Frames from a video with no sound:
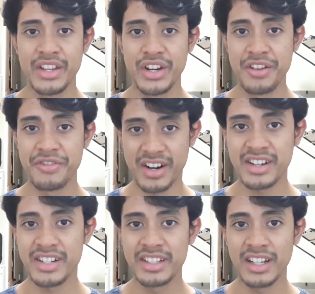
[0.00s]

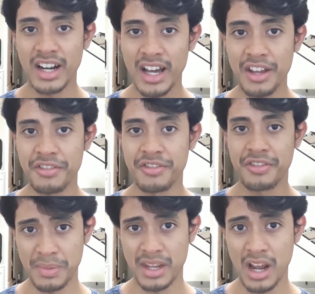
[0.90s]
university life
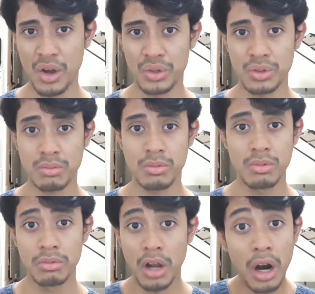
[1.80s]
because
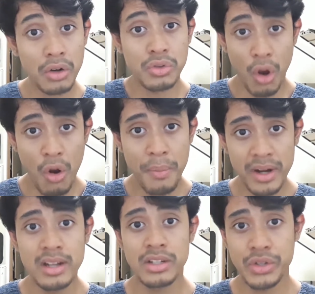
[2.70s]
there are so
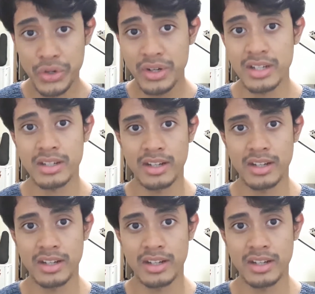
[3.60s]
many students